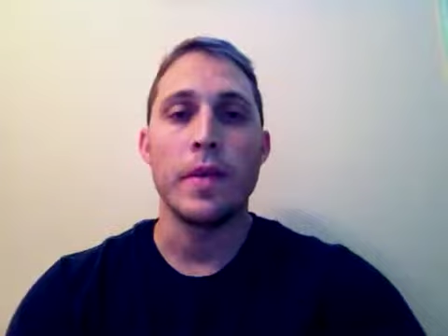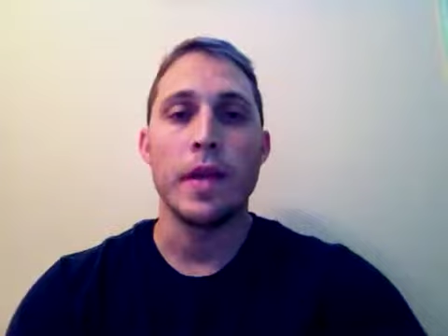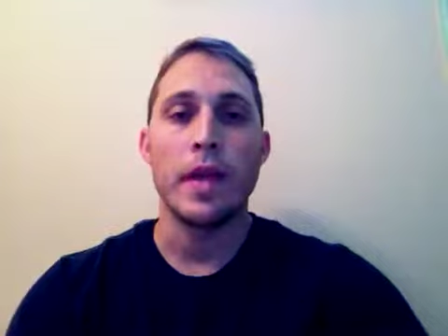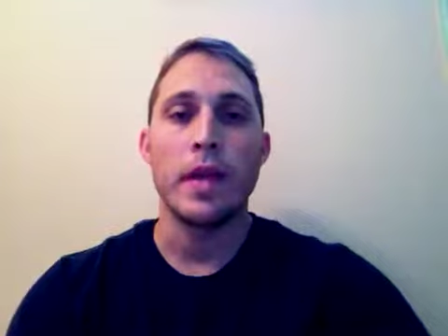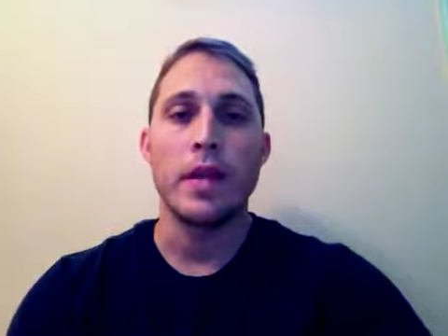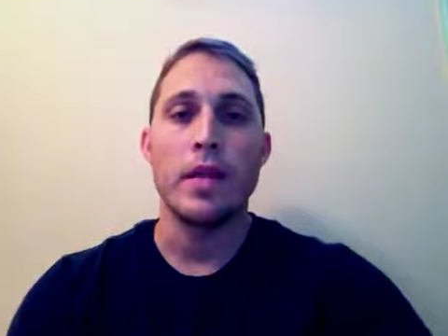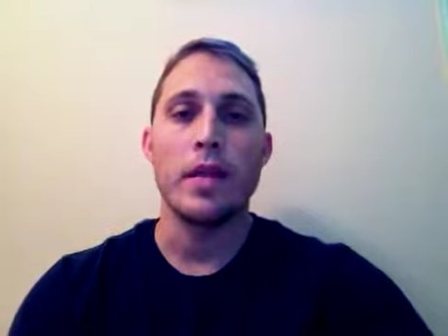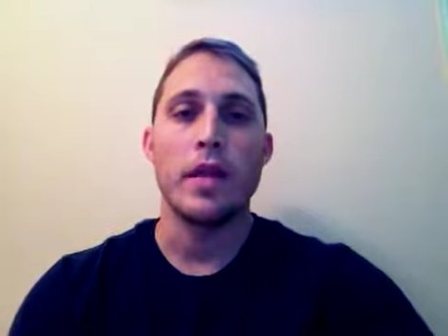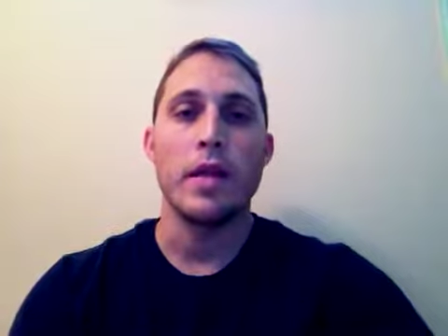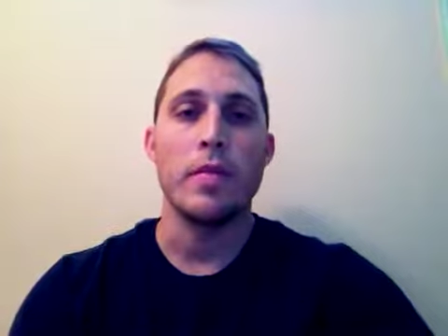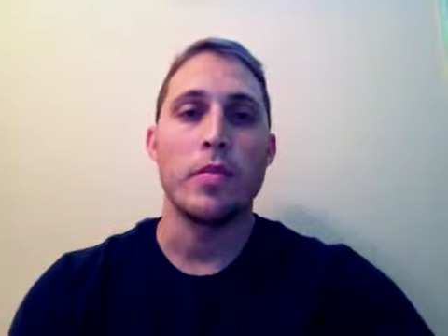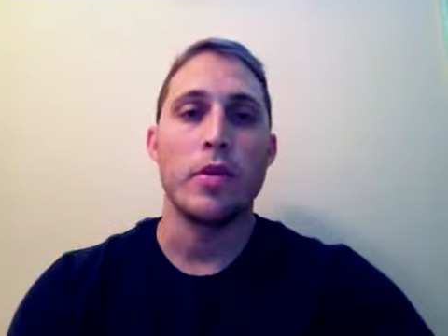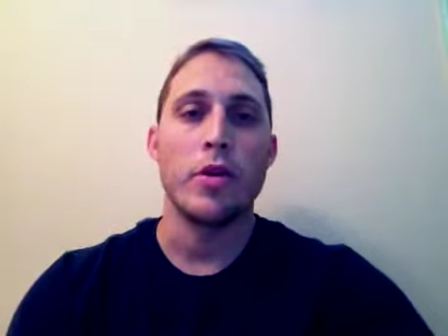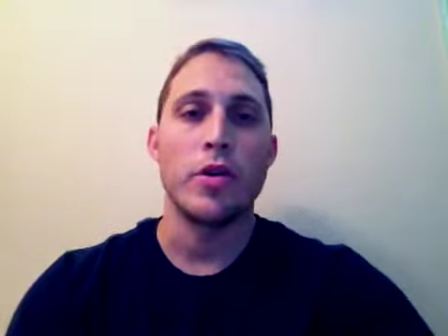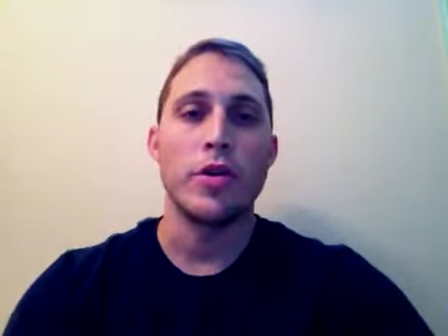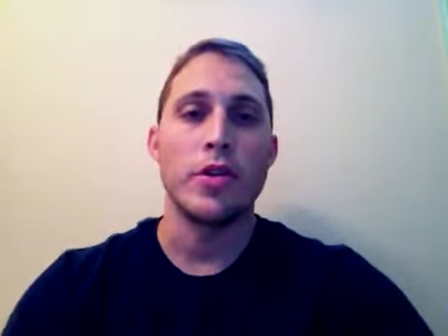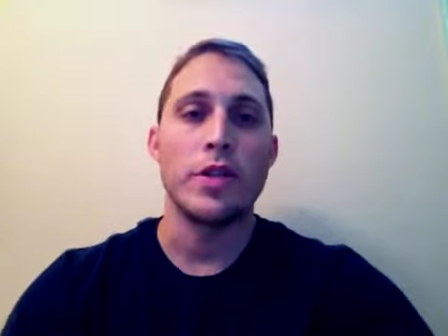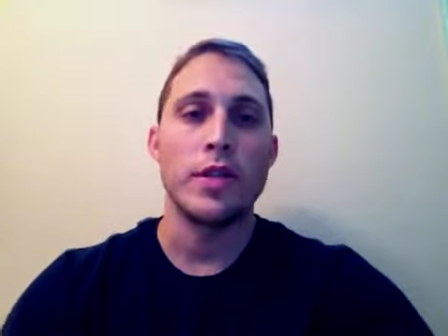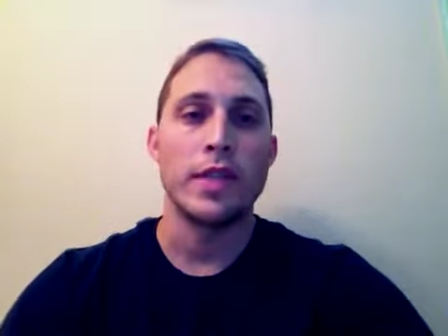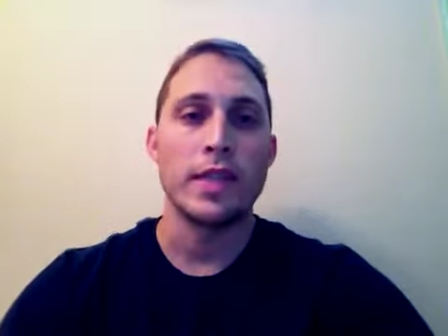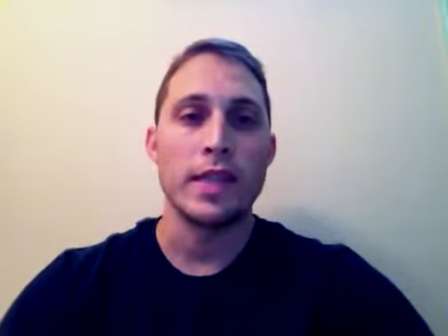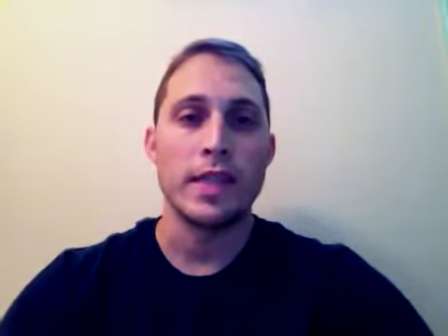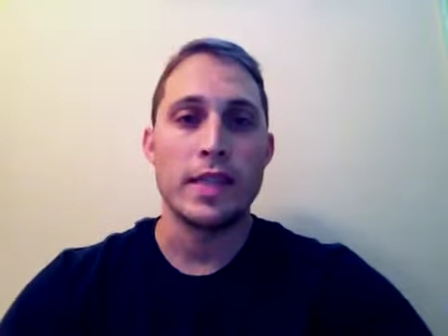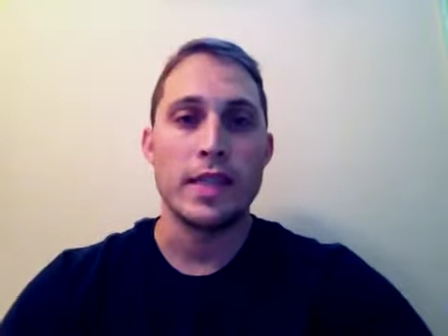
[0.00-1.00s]
in the
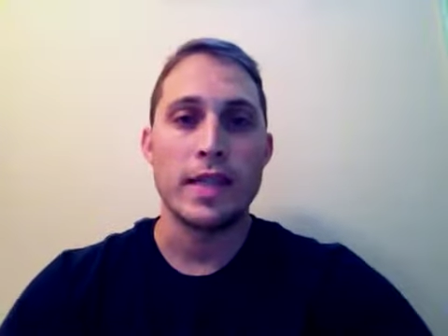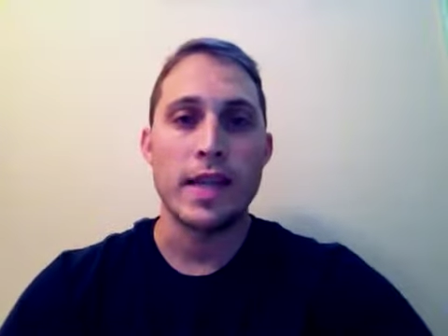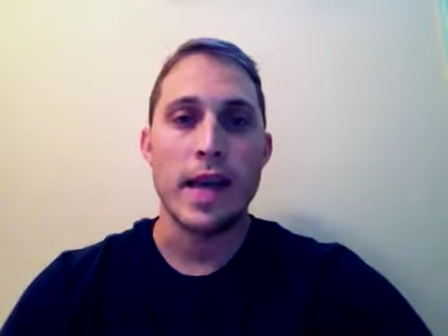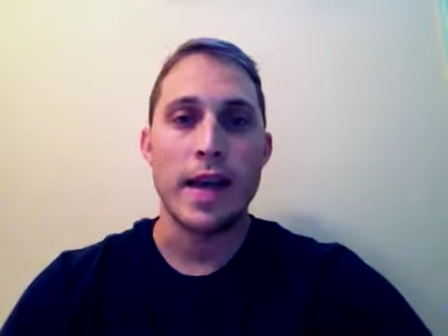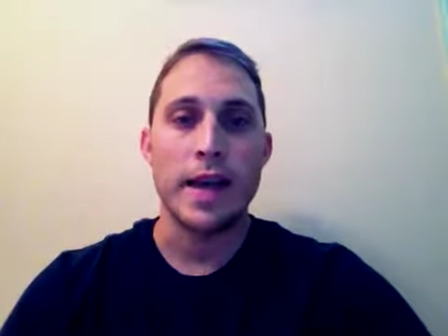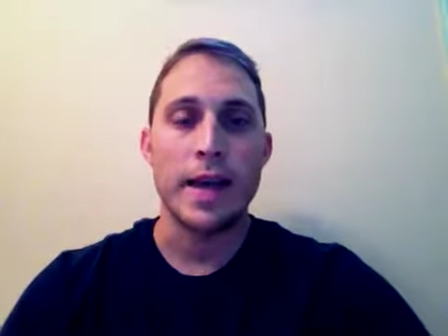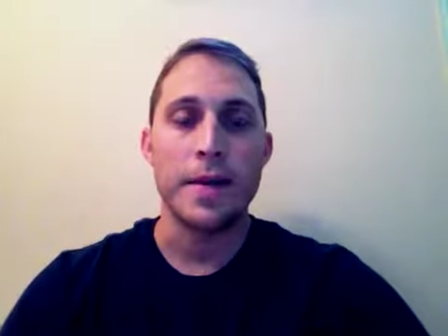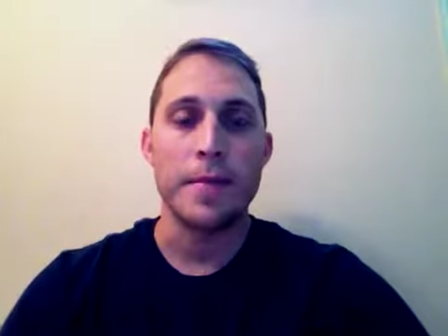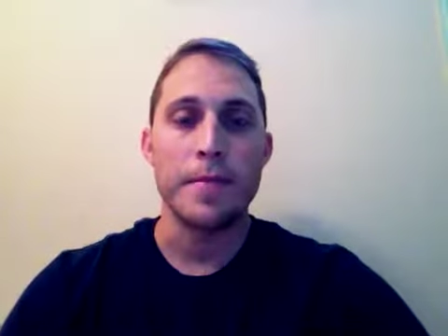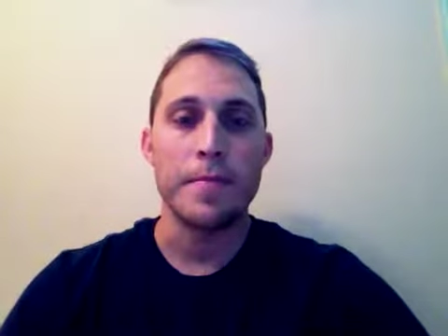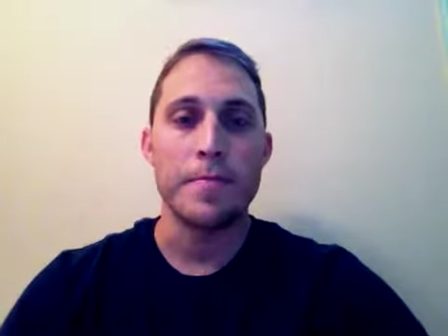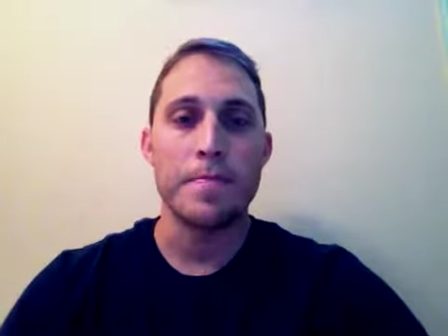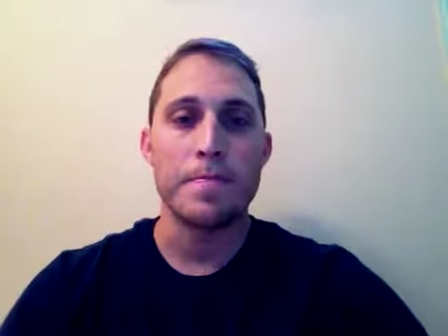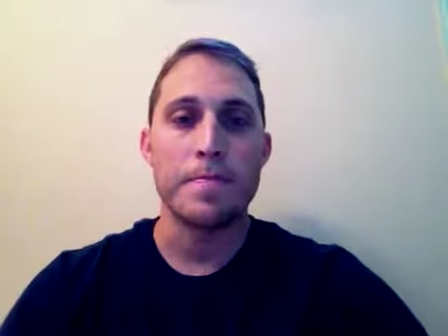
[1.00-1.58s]
emergency setting.